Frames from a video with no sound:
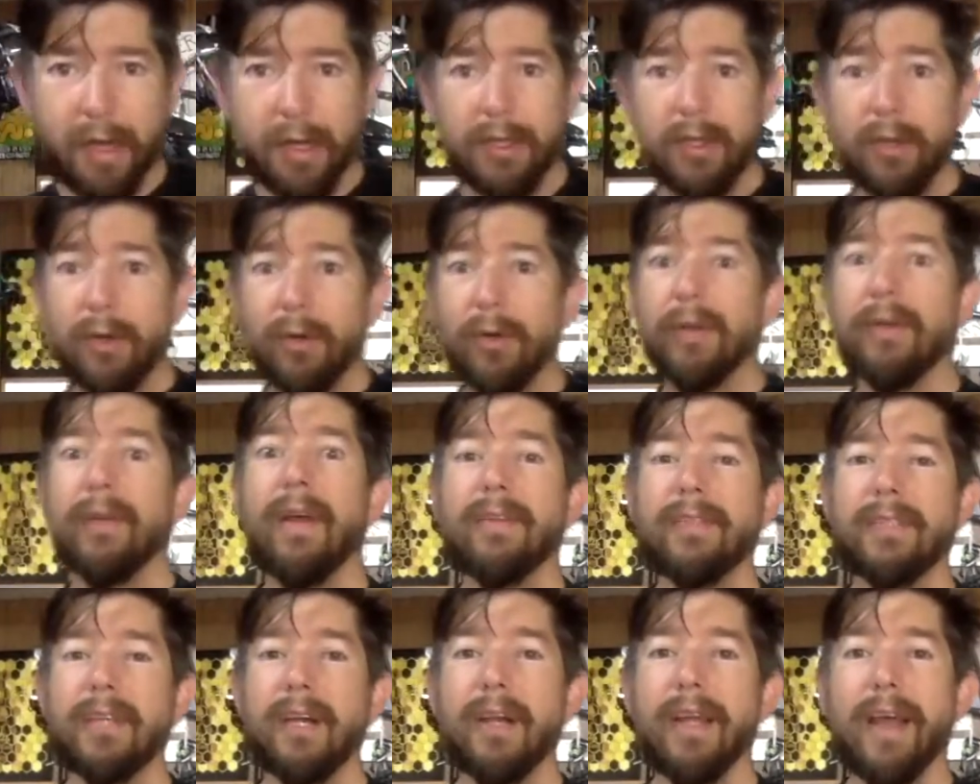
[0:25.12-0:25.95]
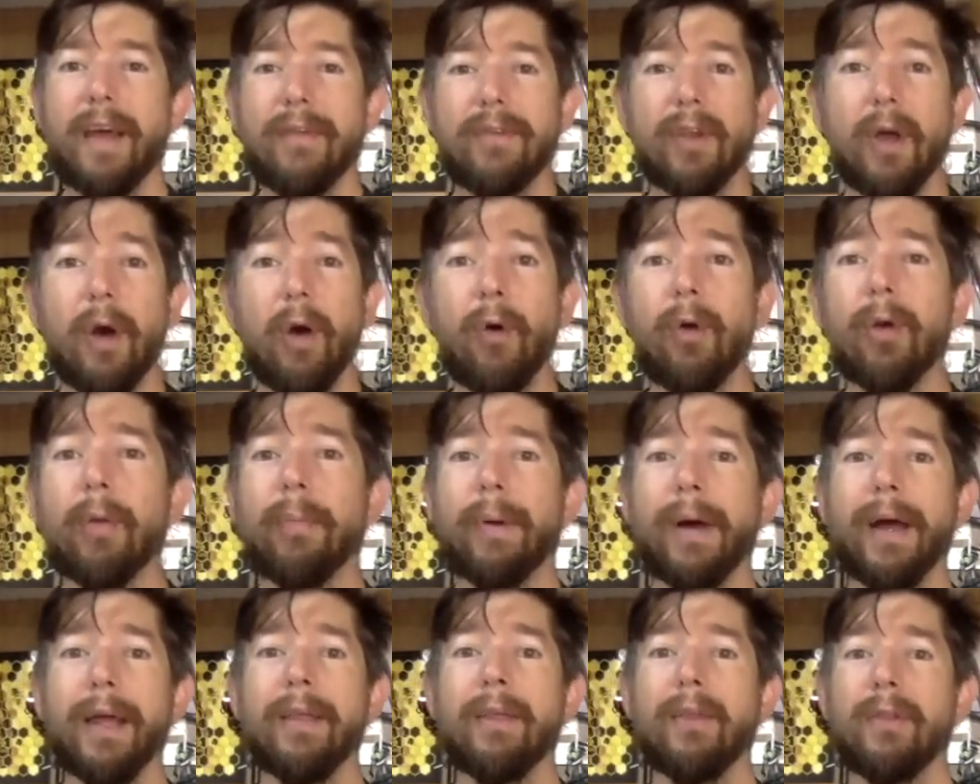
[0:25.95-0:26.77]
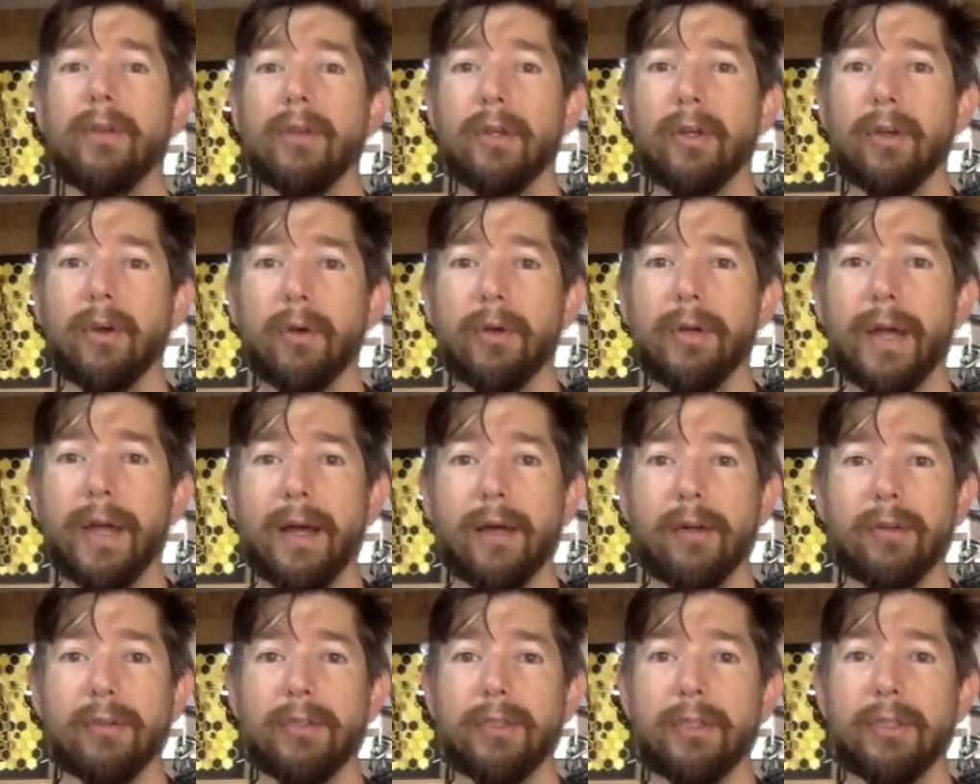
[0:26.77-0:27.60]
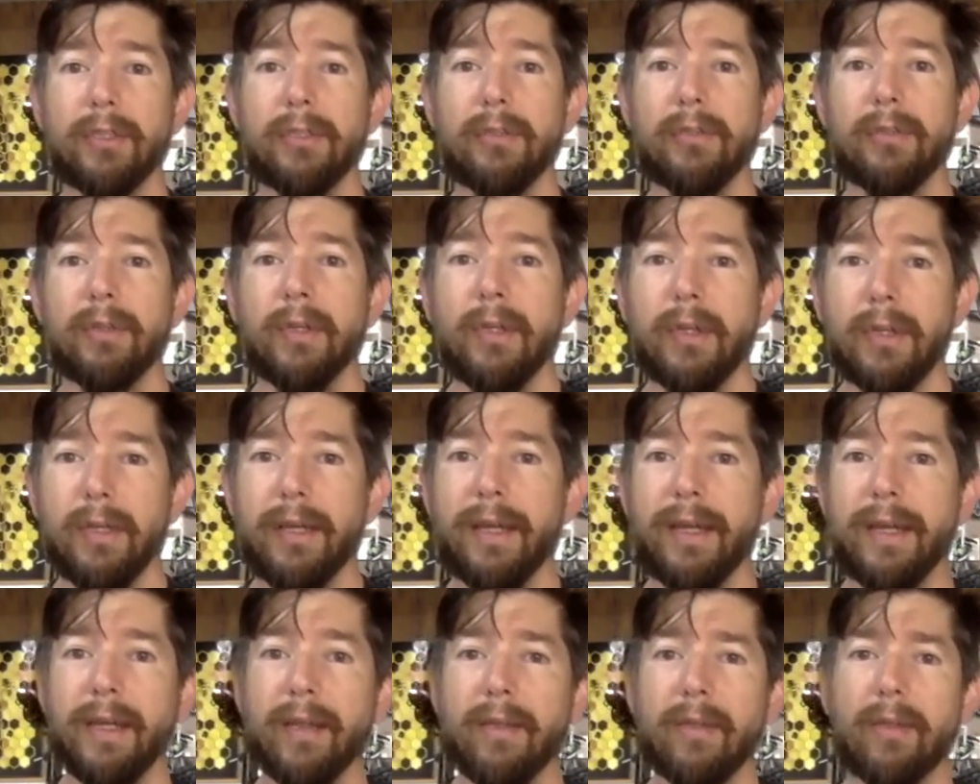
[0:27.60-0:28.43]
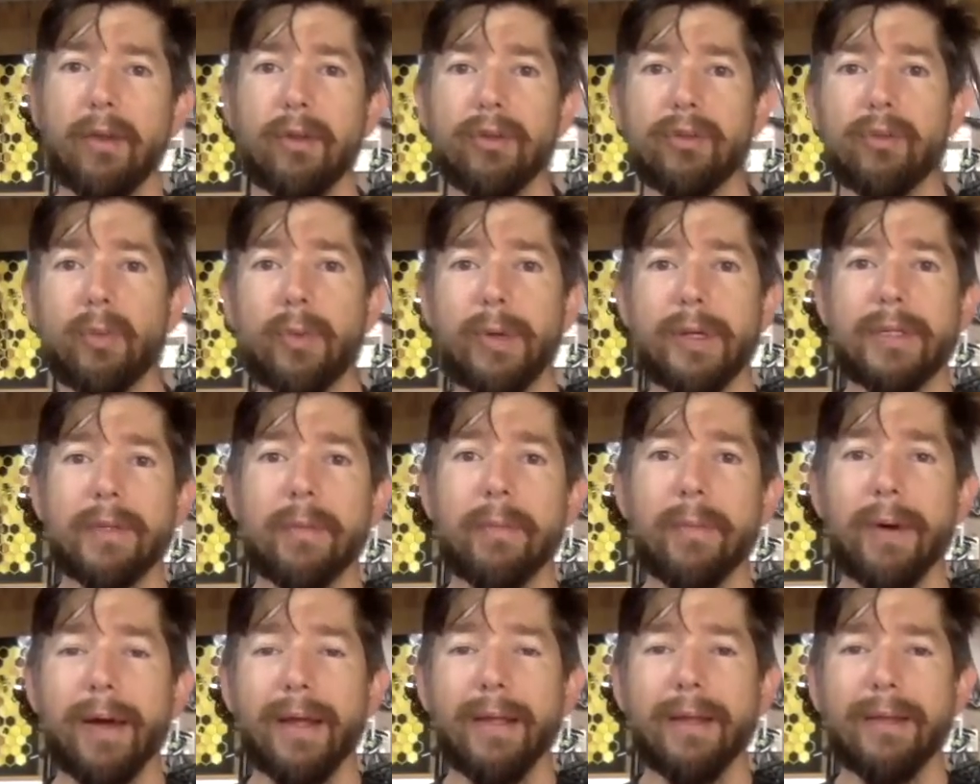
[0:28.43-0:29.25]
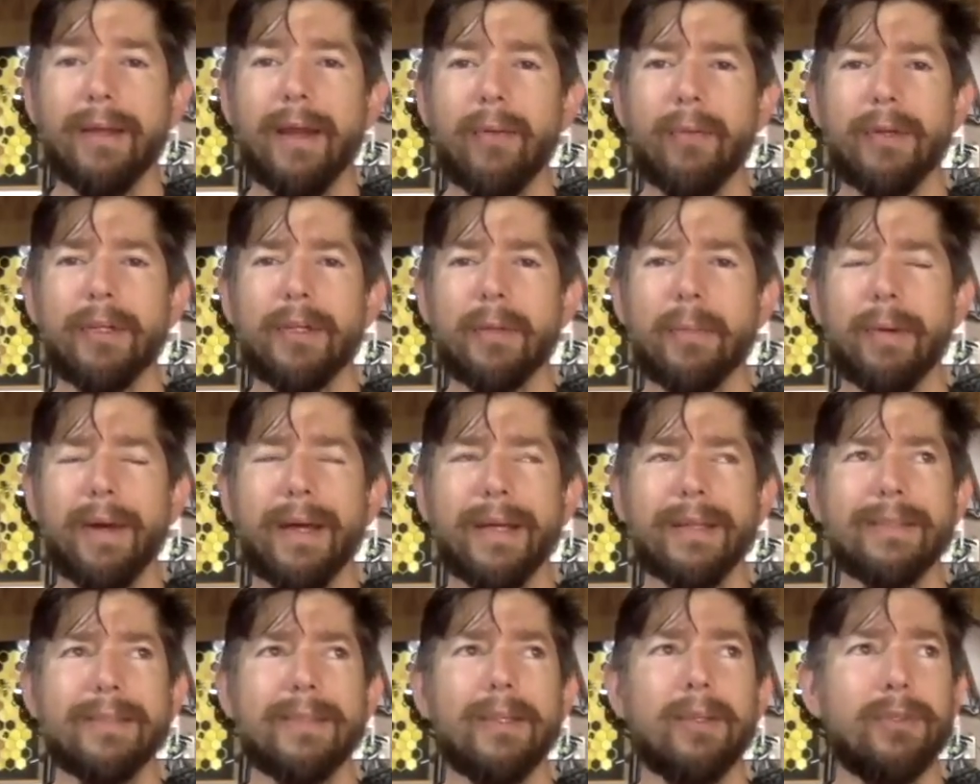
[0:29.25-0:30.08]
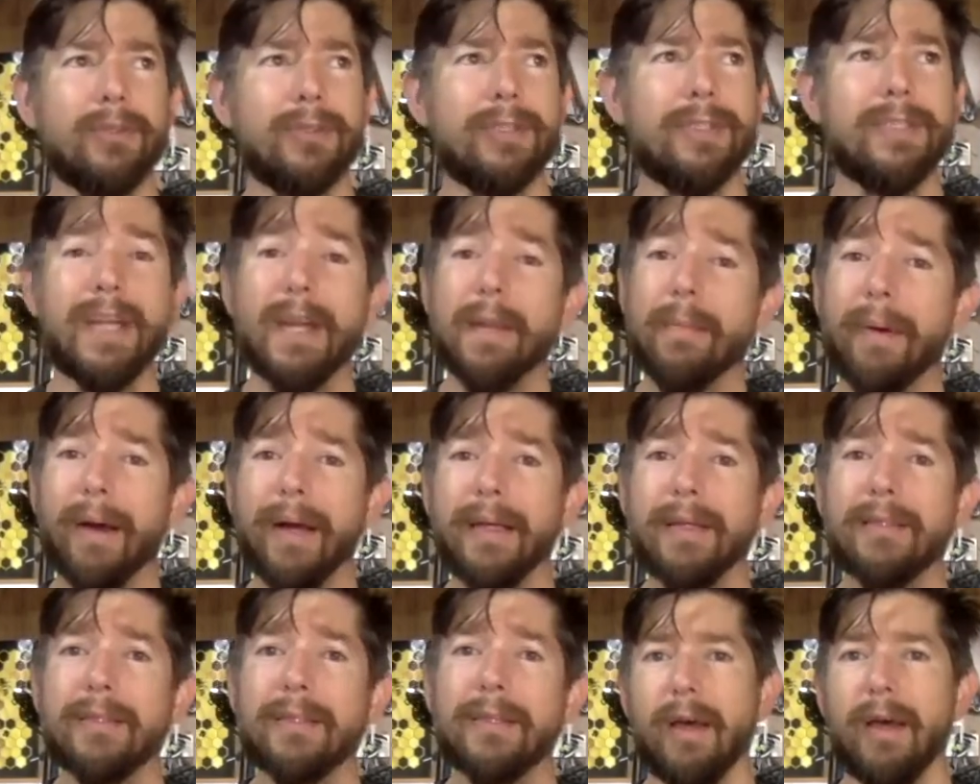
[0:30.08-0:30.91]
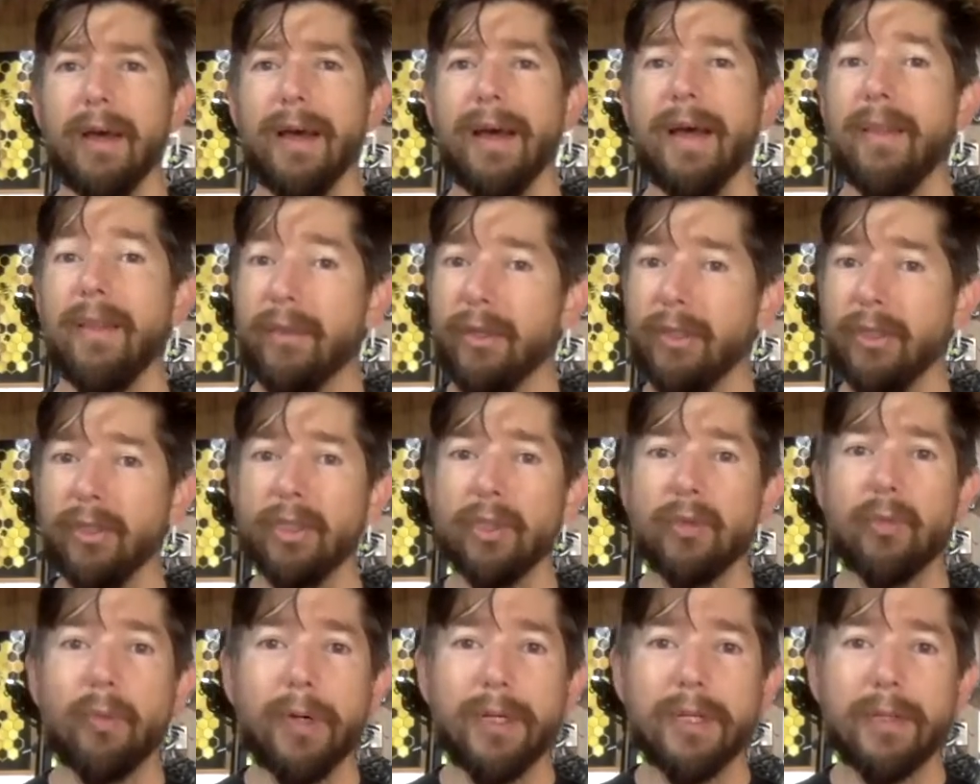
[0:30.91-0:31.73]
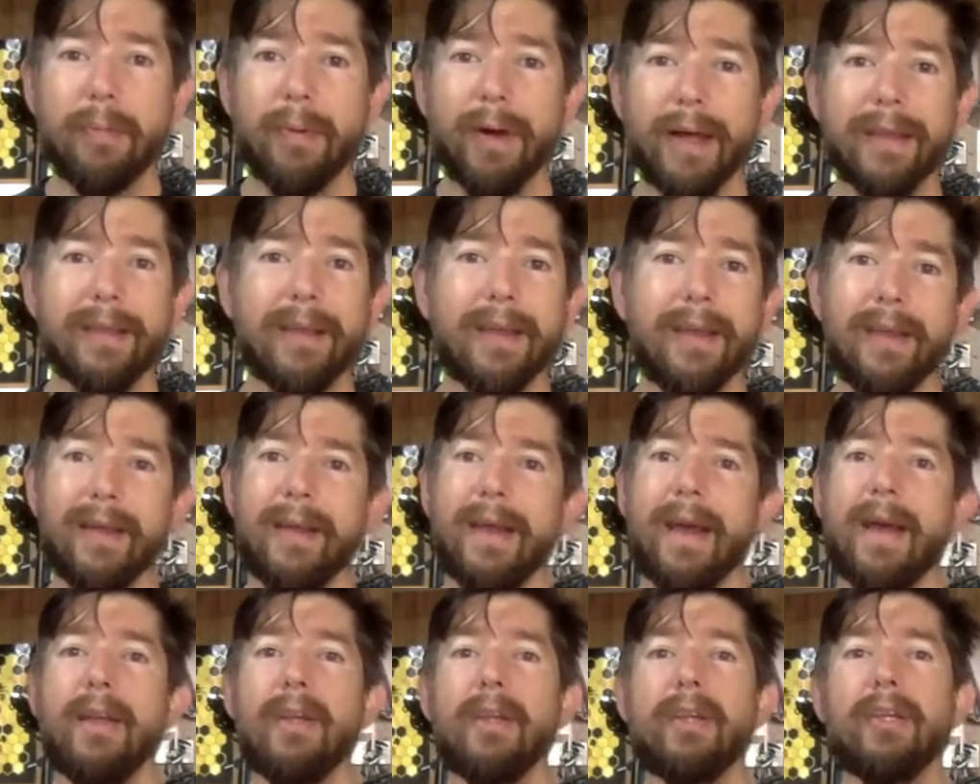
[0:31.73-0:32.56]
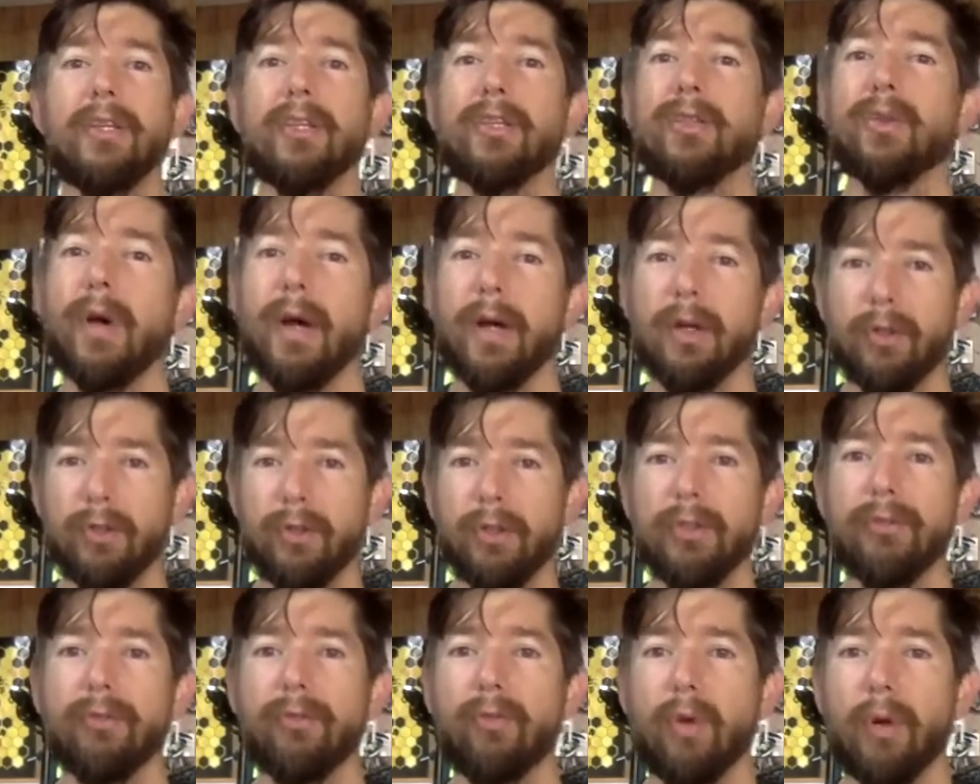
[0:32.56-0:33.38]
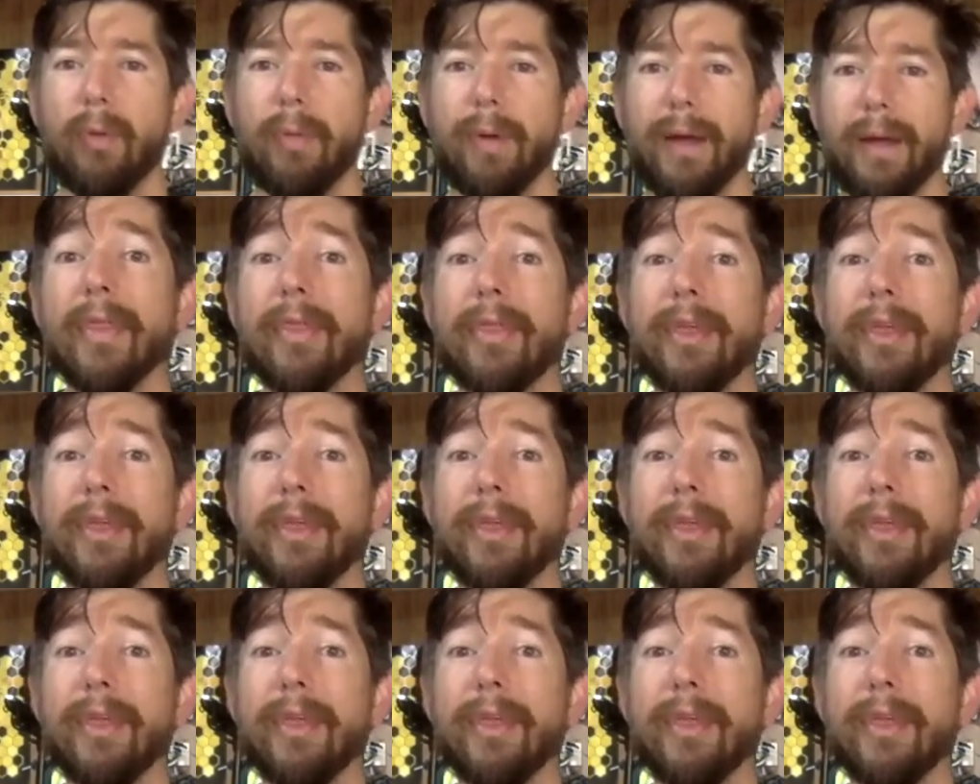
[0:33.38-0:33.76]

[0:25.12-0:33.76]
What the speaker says: don't even necessarily have to own a bike. You can go down to any of those those city bikes, and you just rent a bike and you can just go out cruising for a bike.